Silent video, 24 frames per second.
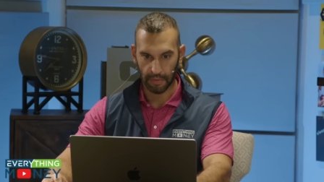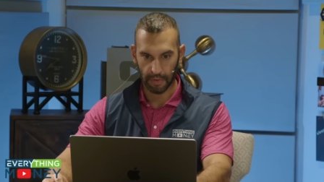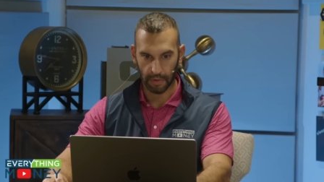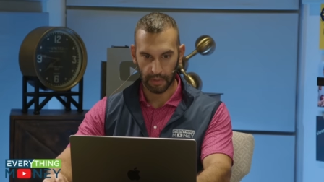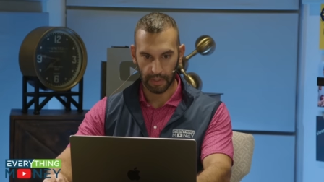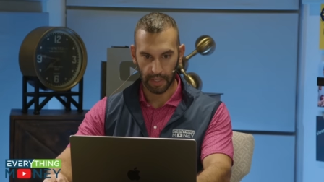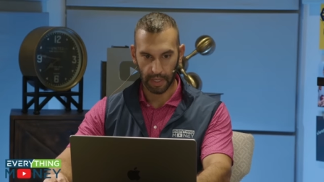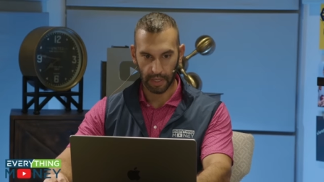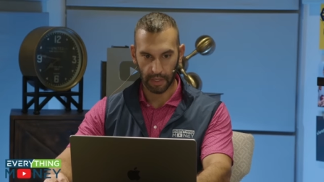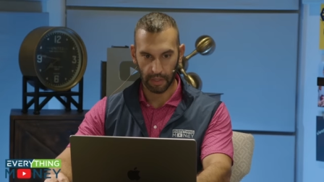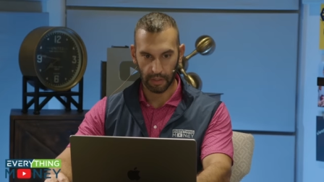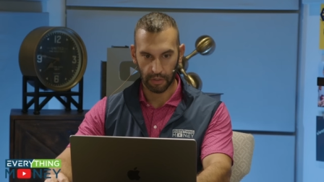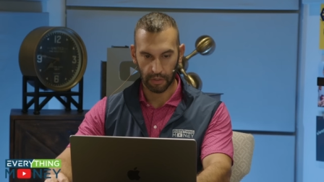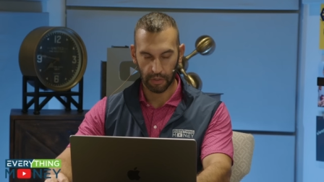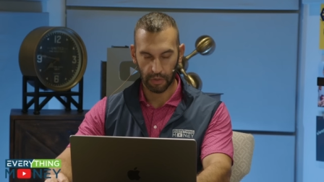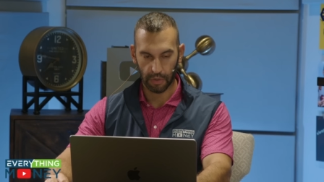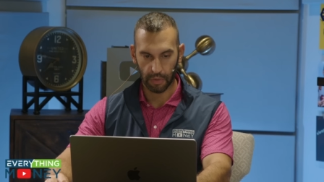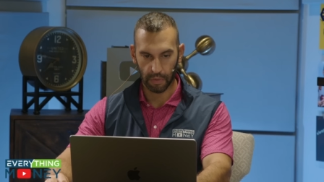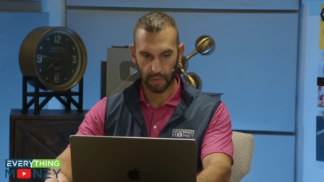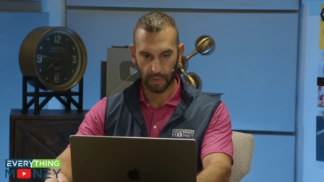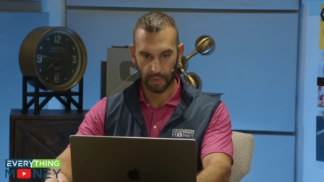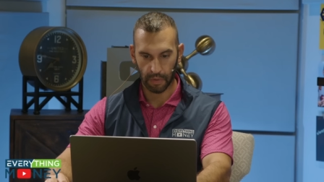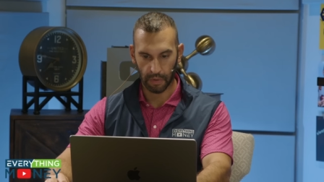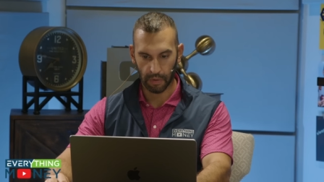if they're taking
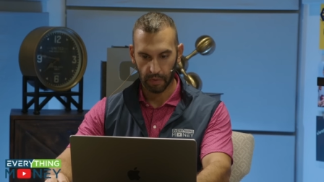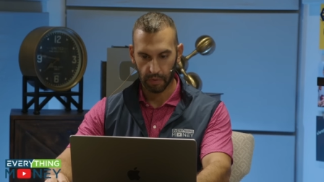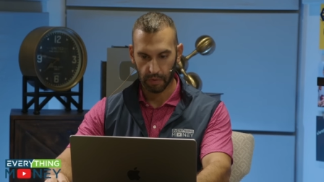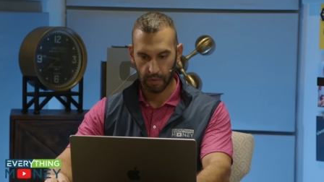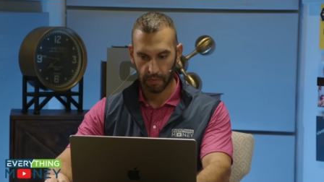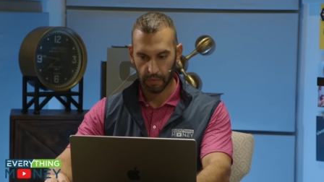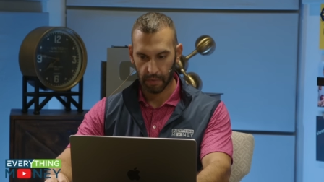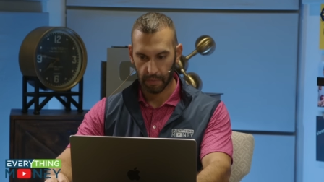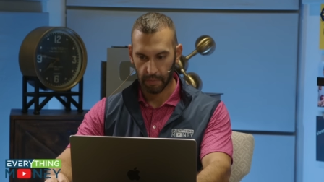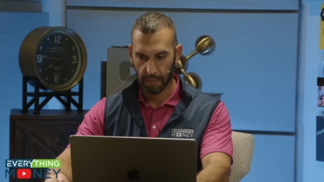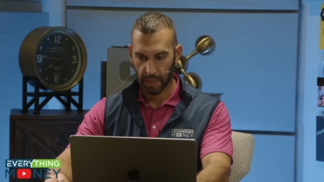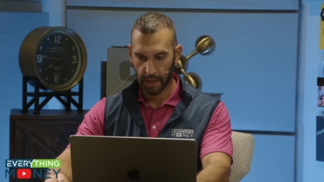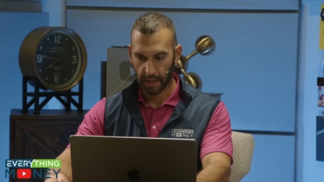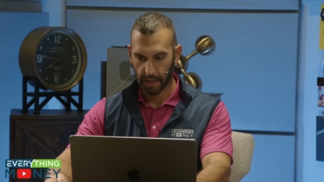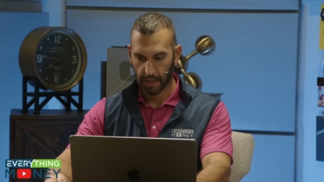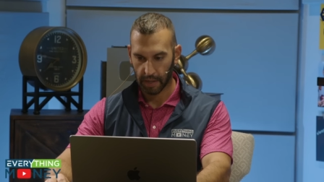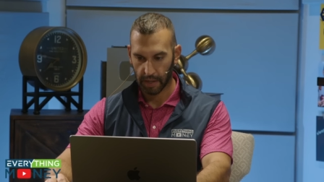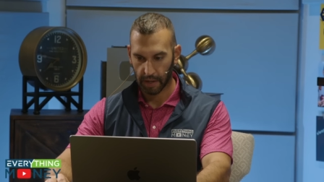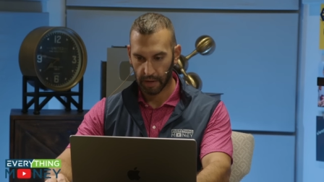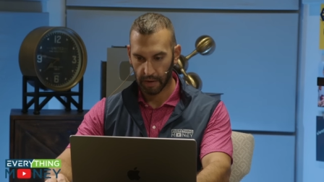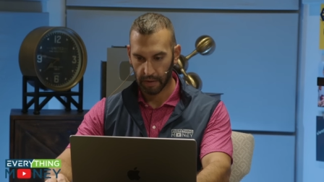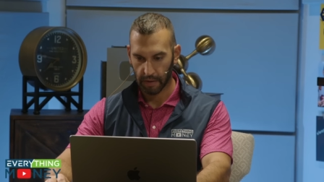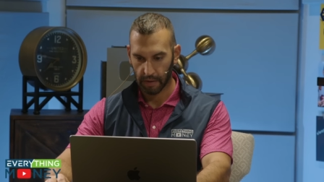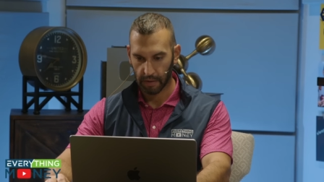two thirds from
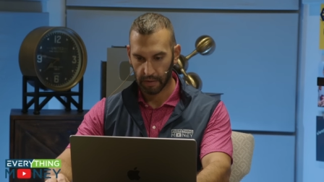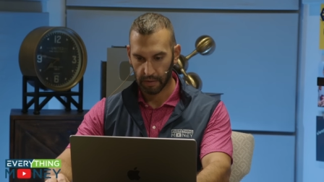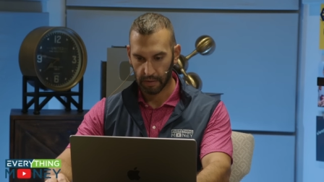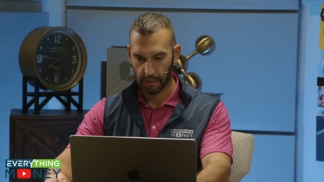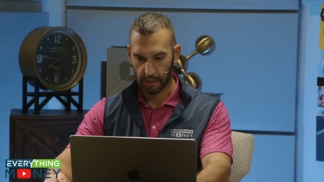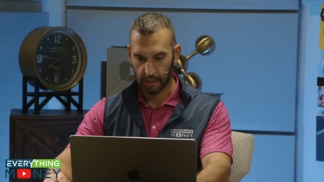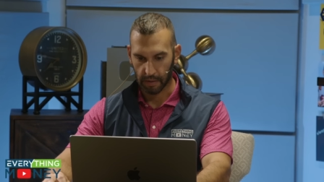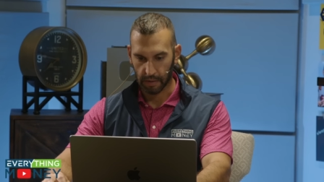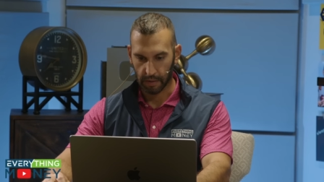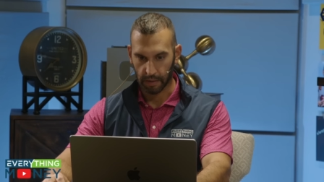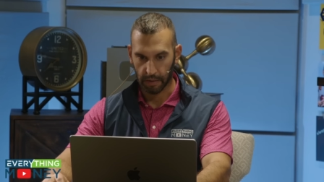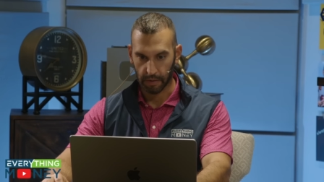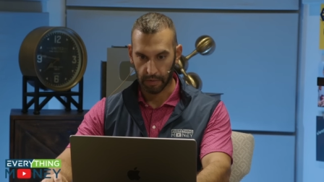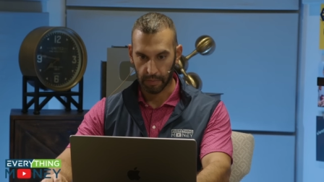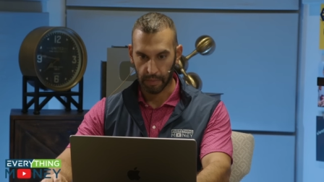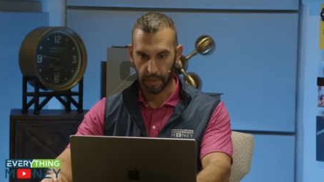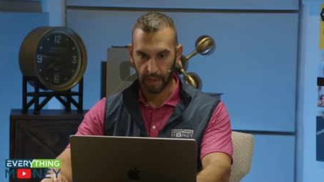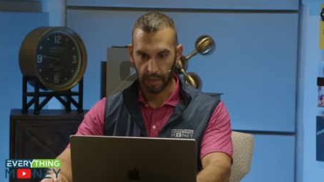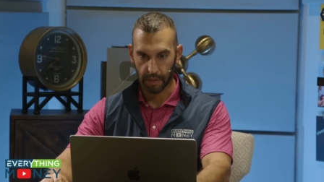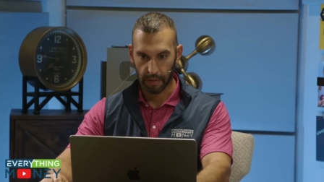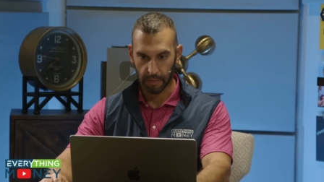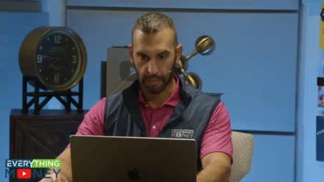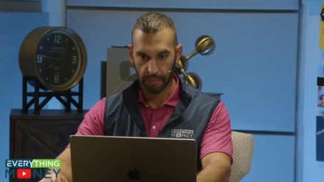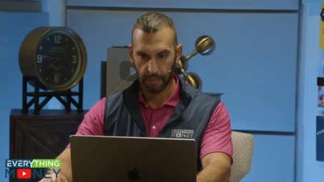Medicare, yeah, could
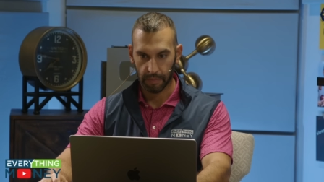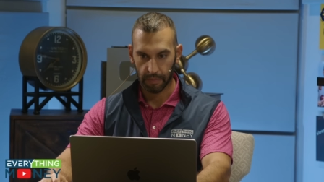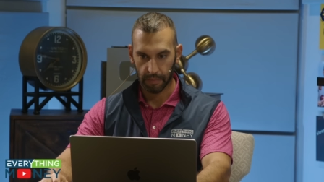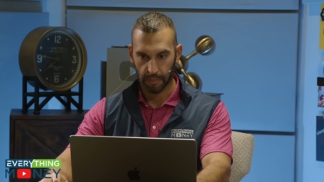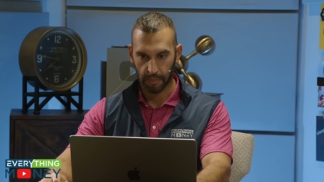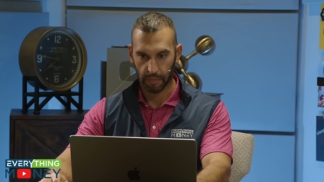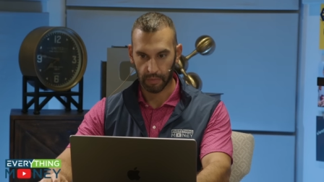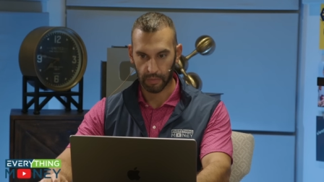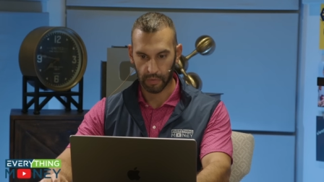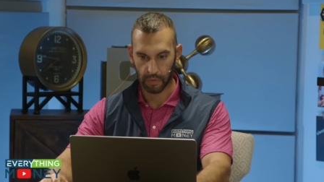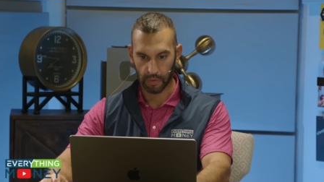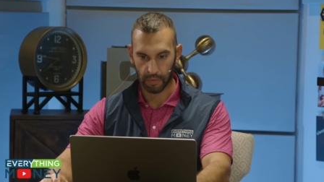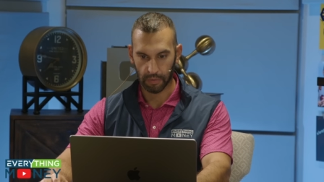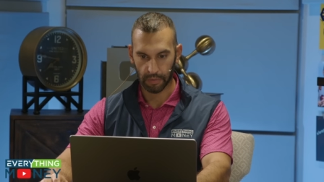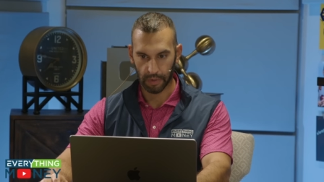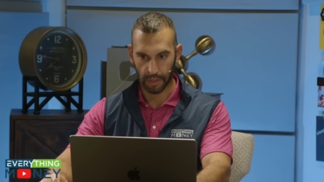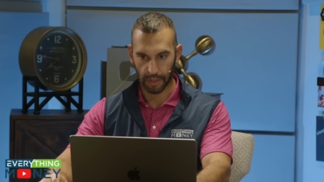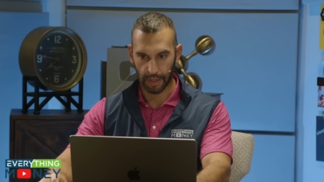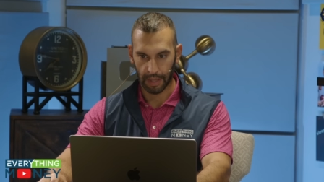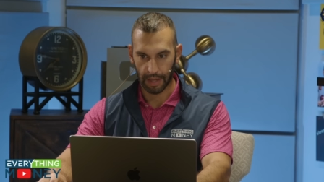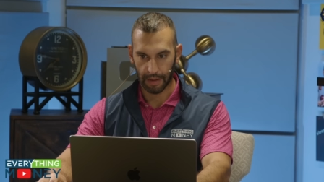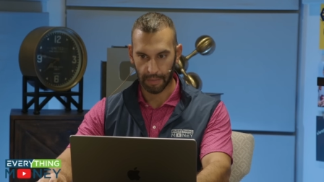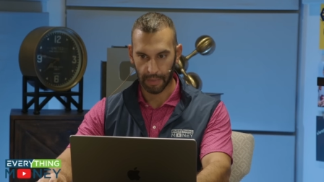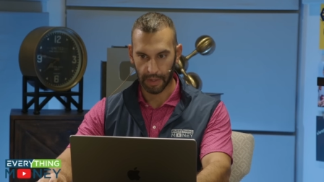be
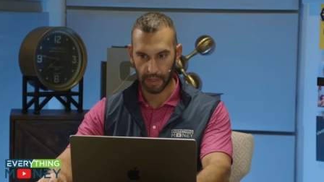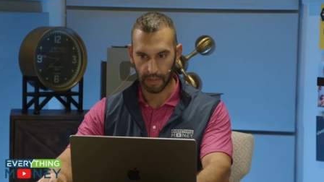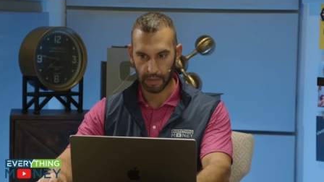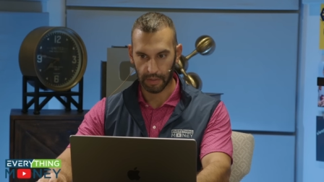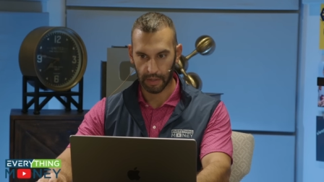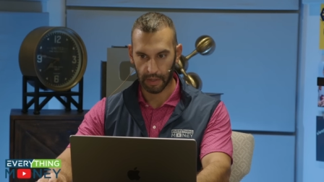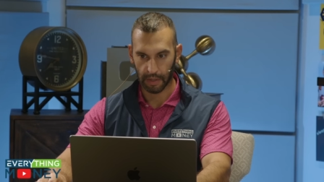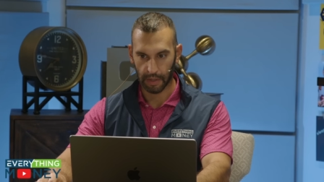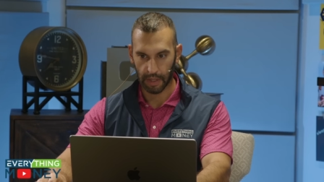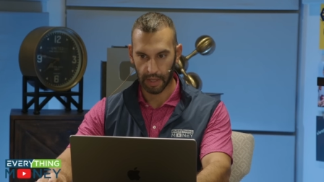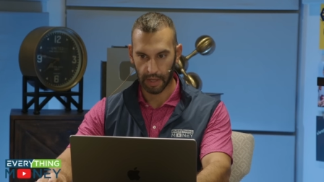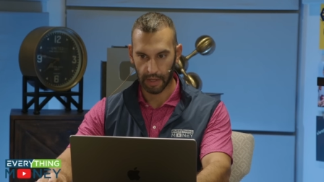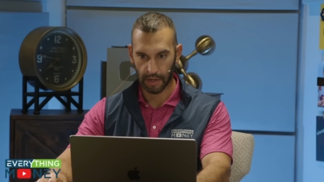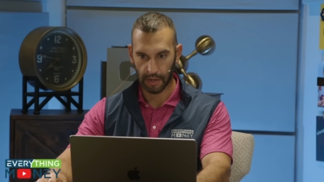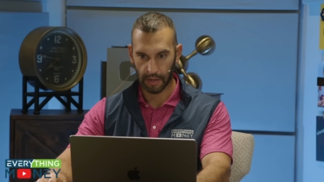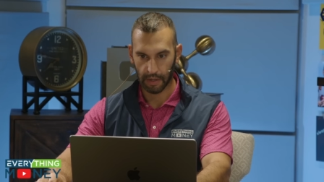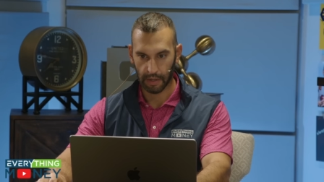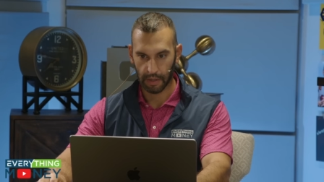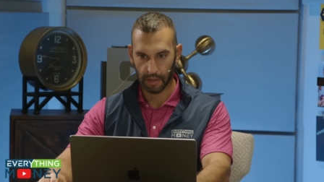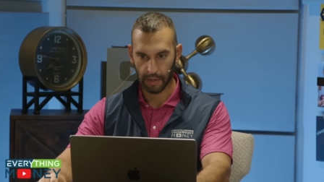a lot based on that.